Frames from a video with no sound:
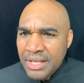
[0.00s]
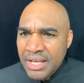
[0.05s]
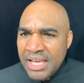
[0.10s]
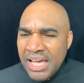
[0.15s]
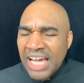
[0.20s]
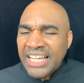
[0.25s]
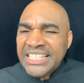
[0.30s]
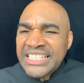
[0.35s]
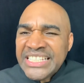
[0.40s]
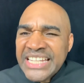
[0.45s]

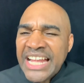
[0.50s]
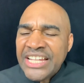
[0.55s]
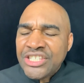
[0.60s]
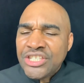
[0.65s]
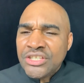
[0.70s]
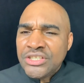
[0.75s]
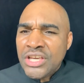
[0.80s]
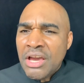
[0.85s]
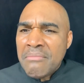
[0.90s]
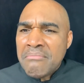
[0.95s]
a
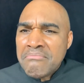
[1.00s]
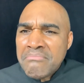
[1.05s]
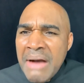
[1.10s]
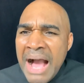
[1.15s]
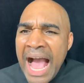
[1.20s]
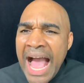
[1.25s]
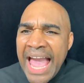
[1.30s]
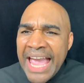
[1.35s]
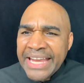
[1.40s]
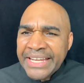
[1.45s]
statue in your
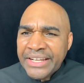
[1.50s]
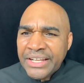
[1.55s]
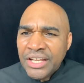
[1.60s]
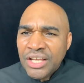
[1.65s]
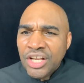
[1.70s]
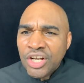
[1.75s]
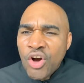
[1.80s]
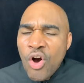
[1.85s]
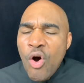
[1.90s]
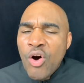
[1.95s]
mind
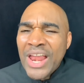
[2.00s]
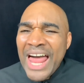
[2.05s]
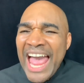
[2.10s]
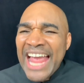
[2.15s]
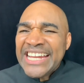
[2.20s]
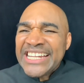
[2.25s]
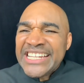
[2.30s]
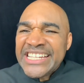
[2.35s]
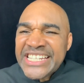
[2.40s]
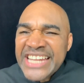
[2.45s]
called
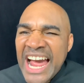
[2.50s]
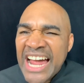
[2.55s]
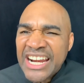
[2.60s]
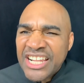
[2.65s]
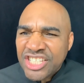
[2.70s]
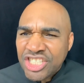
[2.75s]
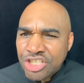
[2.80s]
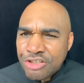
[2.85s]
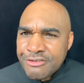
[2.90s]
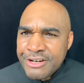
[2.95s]

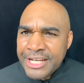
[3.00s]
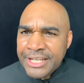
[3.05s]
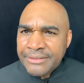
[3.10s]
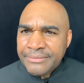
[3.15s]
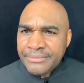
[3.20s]
idolatry.